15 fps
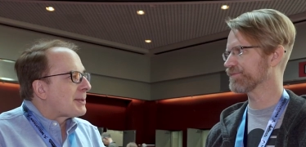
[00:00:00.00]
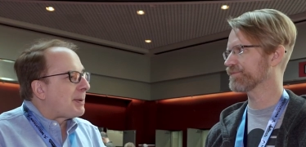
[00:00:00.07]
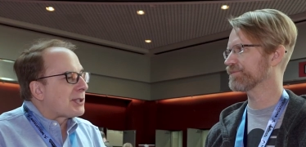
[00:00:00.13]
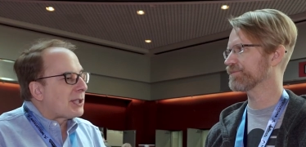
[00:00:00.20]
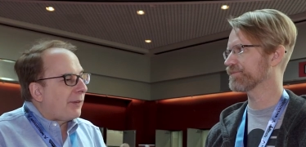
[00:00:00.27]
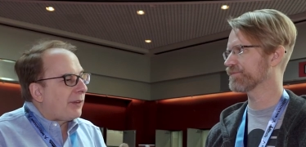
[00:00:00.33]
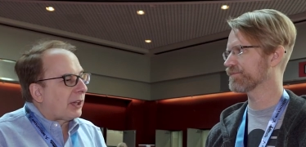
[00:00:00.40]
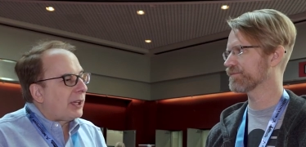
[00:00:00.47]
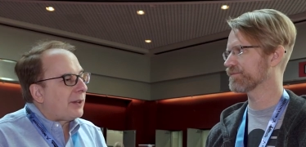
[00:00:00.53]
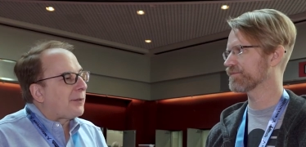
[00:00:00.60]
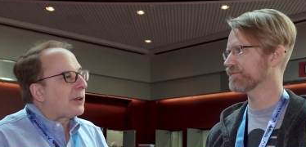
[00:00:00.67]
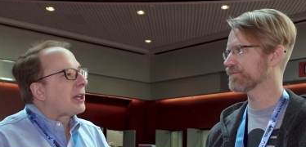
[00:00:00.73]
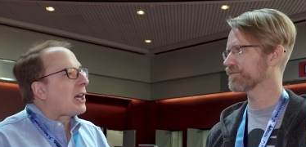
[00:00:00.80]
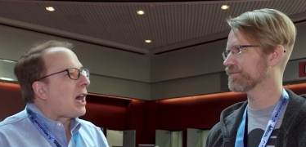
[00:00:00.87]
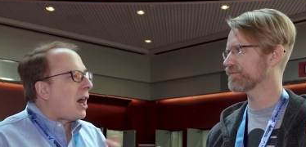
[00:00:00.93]
Speaker 1: Specifically for
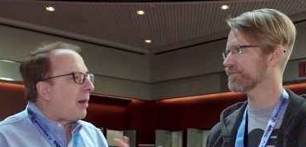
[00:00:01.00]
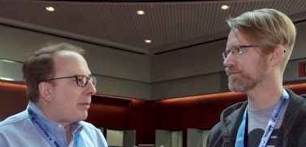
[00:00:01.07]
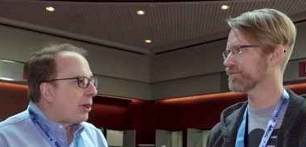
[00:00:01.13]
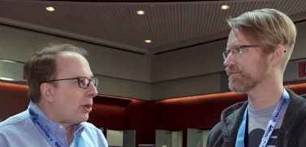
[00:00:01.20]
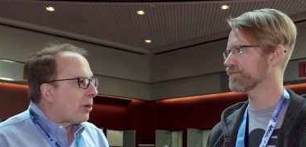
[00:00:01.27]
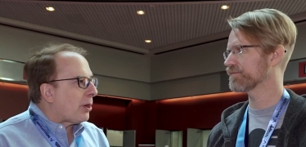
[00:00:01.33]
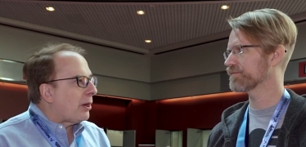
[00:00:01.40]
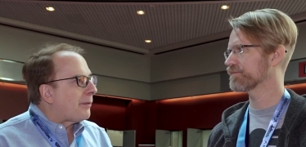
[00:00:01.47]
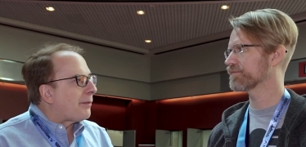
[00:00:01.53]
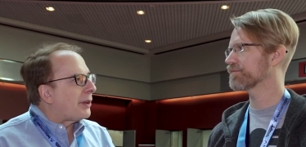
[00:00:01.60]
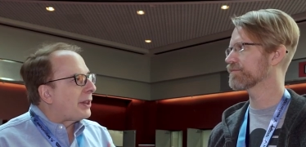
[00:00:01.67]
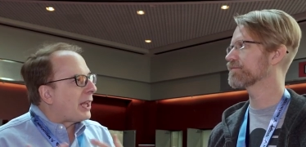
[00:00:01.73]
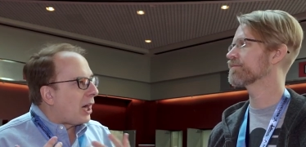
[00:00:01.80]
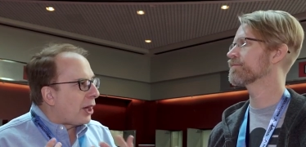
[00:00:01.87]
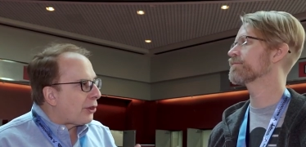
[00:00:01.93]
the Commodore and for
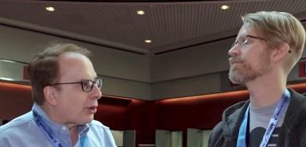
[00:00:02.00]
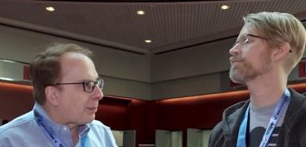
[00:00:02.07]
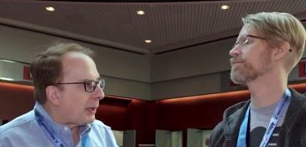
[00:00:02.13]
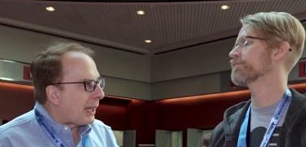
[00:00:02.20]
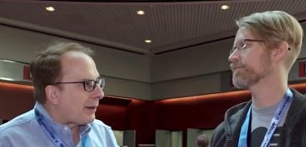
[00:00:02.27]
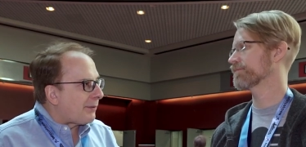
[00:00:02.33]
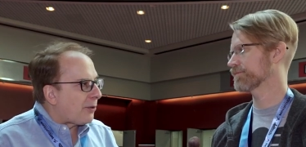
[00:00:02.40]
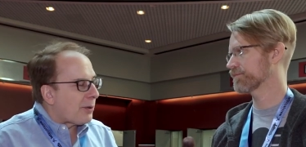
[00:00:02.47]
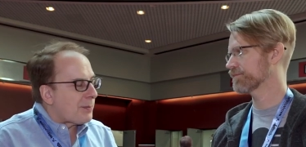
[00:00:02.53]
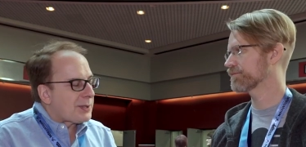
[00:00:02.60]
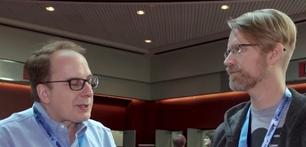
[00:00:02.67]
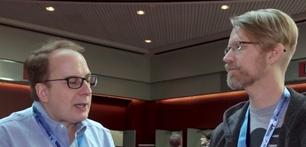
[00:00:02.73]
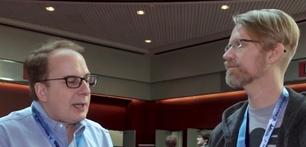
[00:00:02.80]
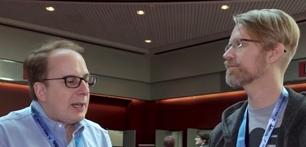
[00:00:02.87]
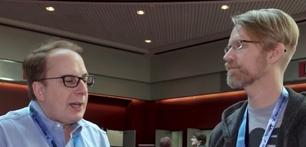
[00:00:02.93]
the other
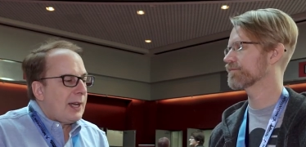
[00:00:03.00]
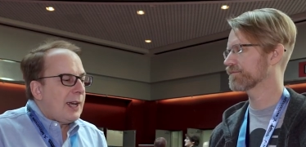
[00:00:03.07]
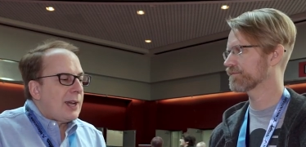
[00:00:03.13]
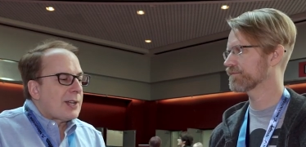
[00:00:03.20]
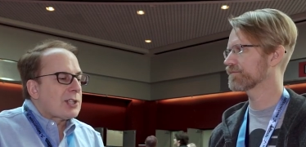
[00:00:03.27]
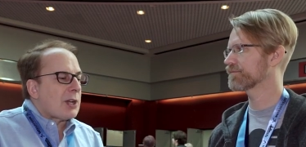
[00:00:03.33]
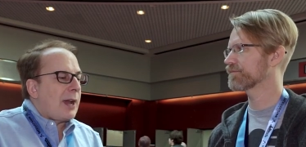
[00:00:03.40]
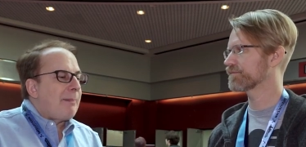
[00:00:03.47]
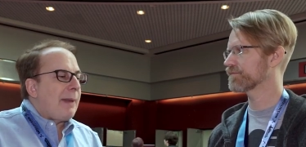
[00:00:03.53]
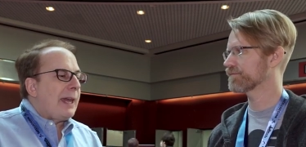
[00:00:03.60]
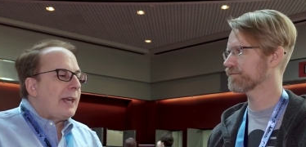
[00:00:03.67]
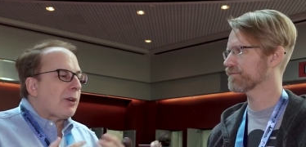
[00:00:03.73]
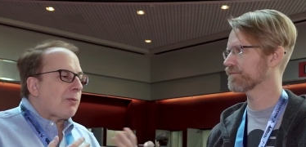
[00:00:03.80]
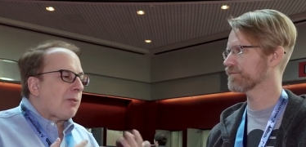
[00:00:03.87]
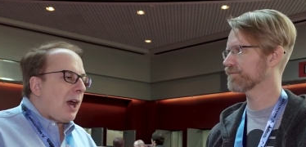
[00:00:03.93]
platforms. So I
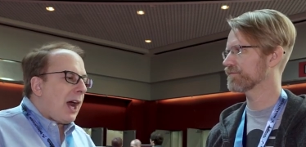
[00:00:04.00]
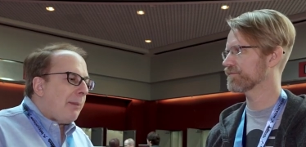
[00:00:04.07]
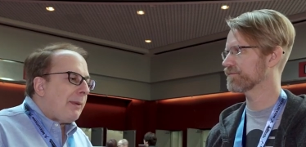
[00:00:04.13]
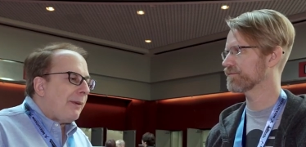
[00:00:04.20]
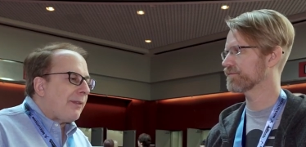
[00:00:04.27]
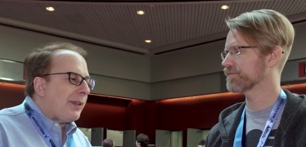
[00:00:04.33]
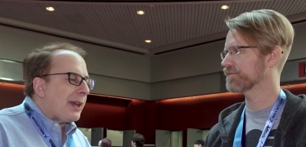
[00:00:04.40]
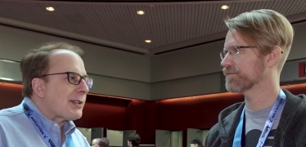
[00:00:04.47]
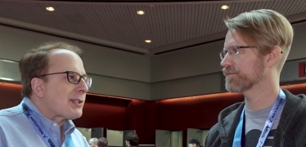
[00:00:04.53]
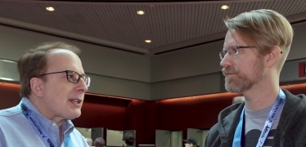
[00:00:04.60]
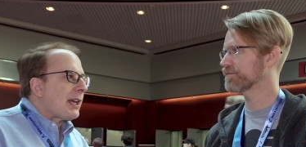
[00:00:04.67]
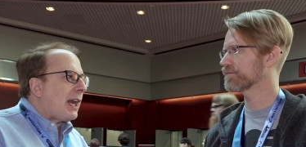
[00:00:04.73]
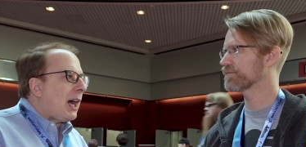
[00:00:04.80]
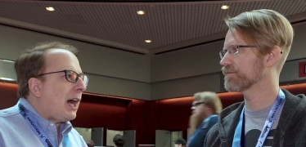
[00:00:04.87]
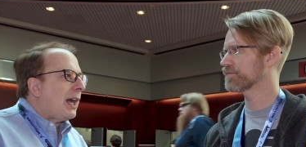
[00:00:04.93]
made a ROM of this,
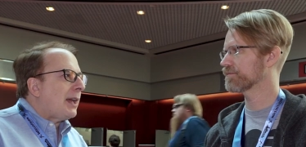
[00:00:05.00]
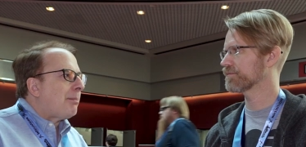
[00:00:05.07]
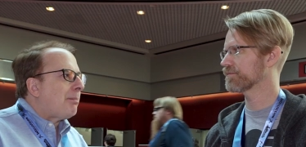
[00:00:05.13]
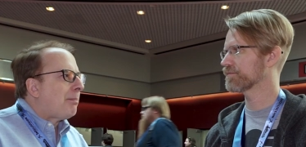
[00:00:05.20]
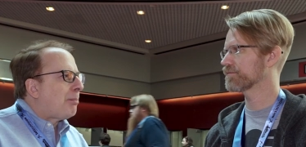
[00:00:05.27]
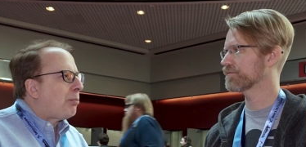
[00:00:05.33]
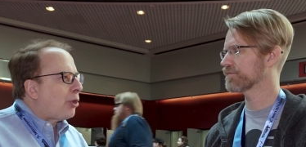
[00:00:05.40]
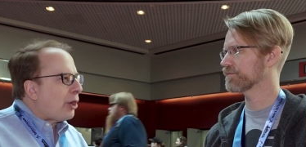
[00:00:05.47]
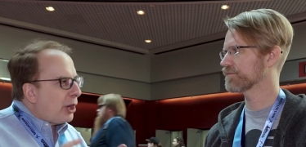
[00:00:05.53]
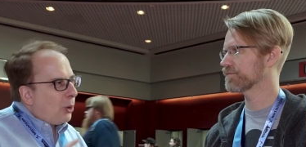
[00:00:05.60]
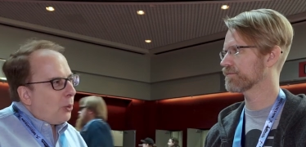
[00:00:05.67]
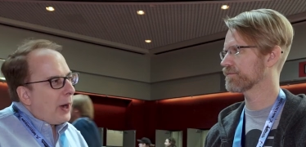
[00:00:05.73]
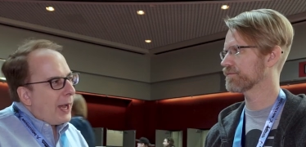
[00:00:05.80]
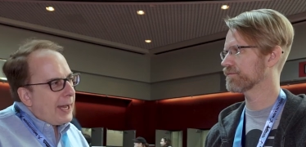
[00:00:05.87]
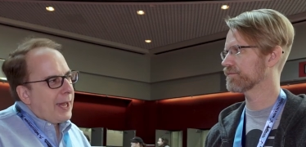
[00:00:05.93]
and I put it
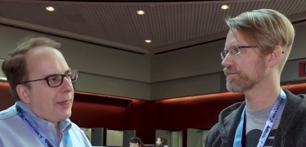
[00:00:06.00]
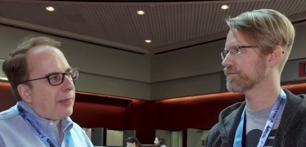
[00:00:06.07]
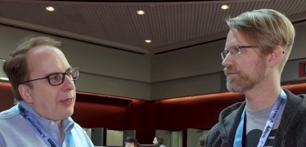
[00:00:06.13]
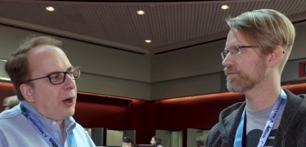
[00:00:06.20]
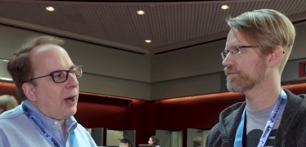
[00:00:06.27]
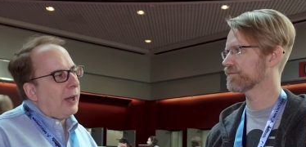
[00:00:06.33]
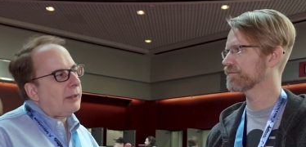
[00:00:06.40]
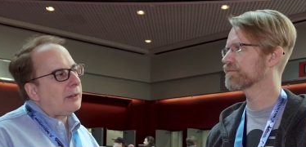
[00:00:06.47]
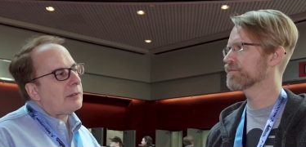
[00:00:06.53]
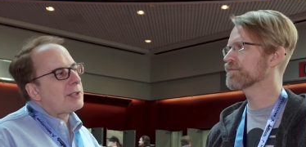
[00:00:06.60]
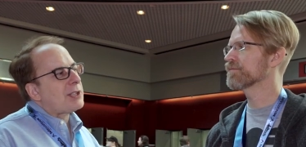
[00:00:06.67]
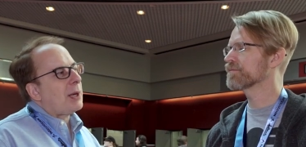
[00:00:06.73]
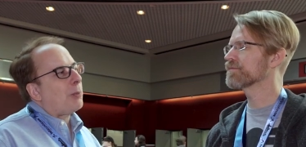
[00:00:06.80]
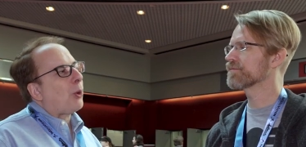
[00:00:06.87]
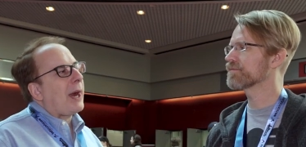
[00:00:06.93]
away, I thought,
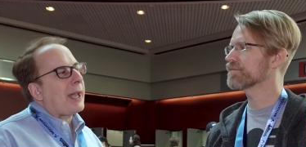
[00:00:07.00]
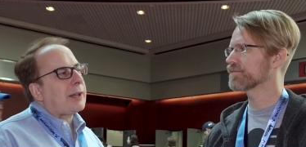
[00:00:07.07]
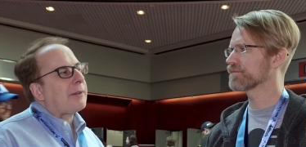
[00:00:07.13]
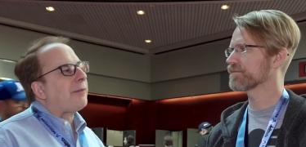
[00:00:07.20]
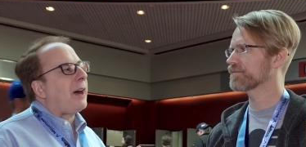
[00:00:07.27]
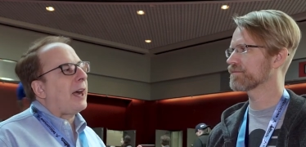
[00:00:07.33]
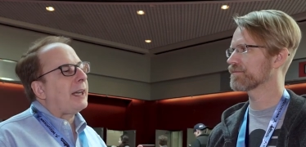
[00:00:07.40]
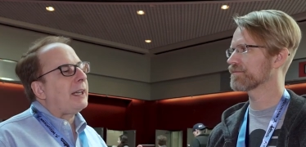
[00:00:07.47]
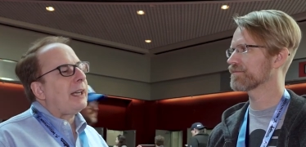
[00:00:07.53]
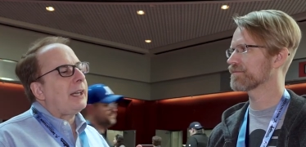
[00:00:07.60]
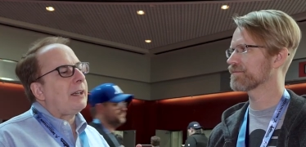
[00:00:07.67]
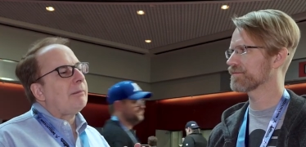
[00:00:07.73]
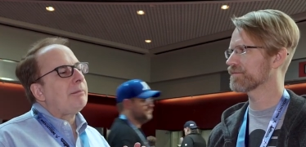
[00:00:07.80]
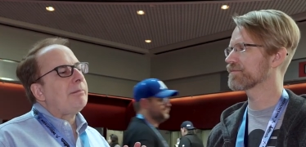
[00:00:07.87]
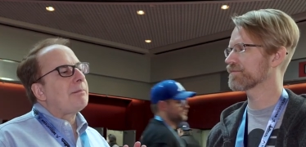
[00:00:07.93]
somewhere I could find it,
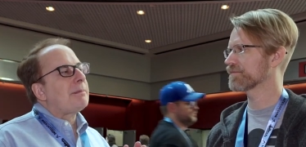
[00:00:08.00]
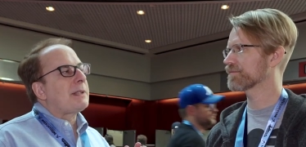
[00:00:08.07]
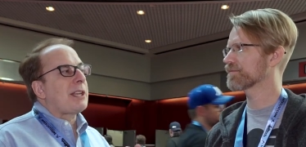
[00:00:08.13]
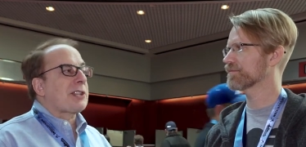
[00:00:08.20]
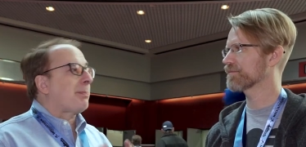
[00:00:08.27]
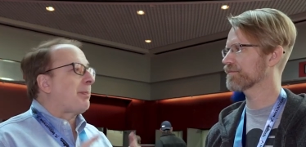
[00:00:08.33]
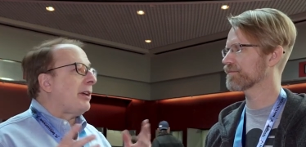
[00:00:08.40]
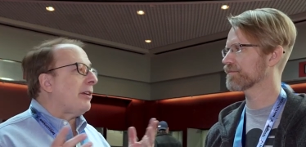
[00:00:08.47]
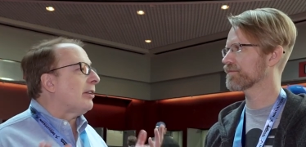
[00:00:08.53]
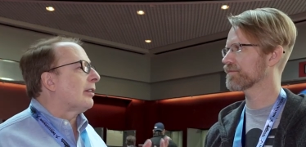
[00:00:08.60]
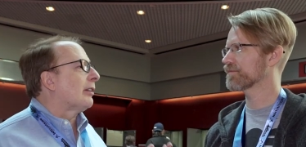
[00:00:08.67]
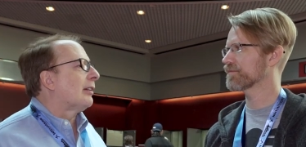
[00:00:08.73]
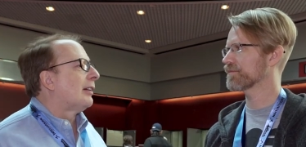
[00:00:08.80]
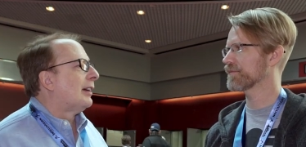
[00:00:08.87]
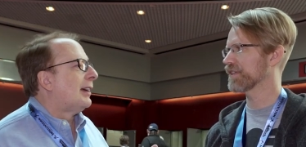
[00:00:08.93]
and disappeared.
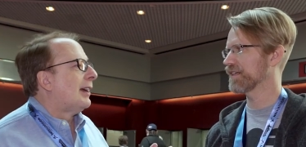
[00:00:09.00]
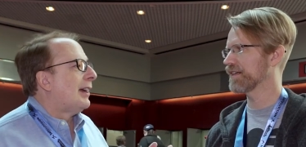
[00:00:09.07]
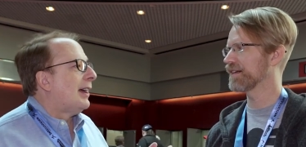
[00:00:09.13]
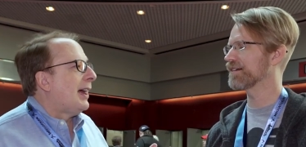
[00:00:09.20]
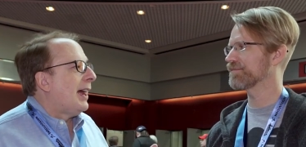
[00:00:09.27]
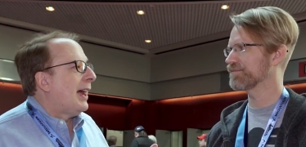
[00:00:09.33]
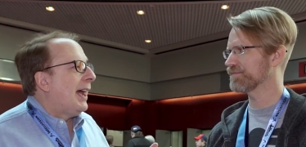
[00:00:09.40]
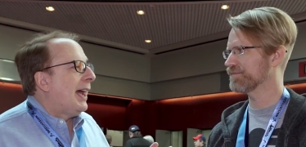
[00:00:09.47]
Yeah.